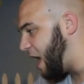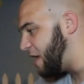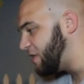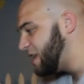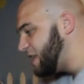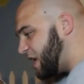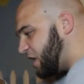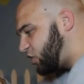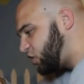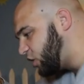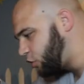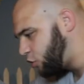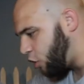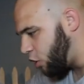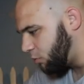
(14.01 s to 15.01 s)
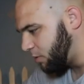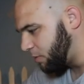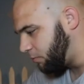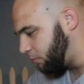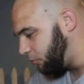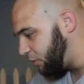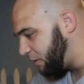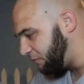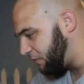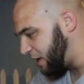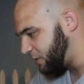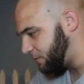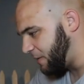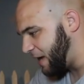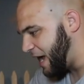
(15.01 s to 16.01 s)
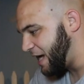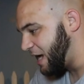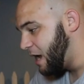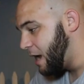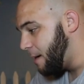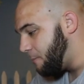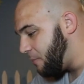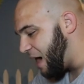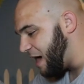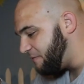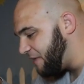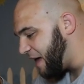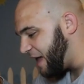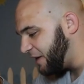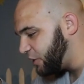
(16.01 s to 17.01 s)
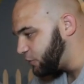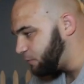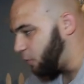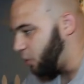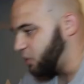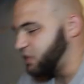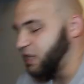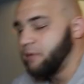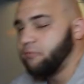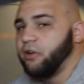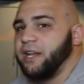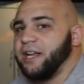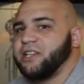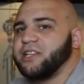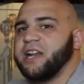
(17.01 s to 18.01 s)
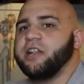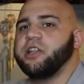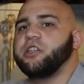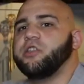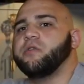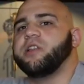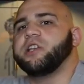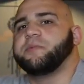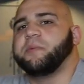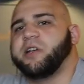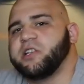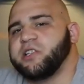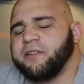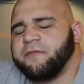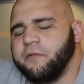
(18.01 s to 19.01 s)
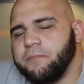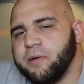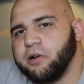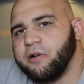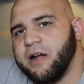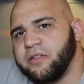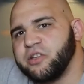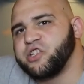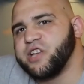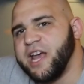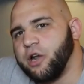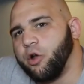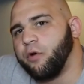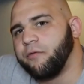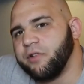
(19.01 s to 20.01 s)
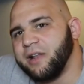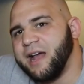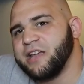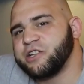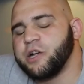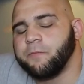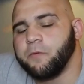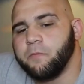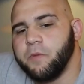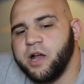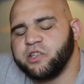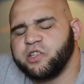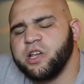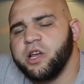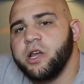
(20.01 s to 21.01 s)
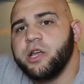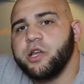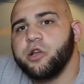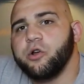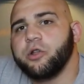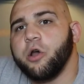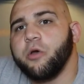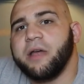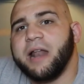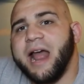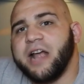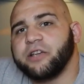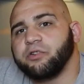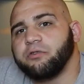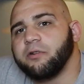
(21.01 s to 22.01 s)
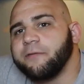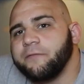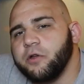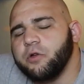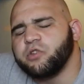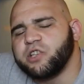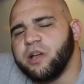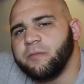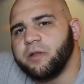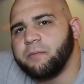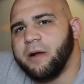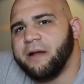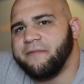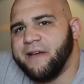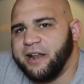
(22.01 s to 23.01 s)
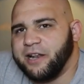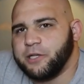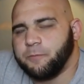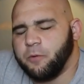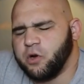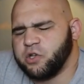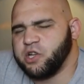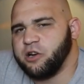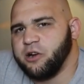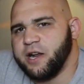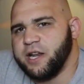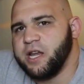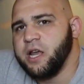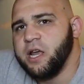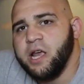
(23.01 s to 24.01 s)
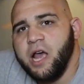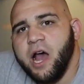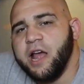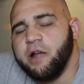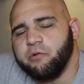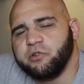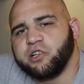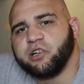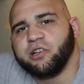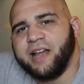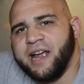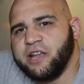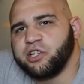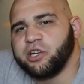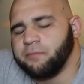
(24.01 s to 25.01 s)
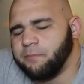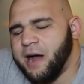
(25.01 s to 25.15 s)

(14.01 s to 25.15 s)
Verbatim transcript: on the Nista Cobra Reflex Bag by Vali Sports. And I'm really excited to do this because if you've been around the channel over the last couple months, you'll know that I actually reviewed something by Vali Sports already. Uh, it was their Lancer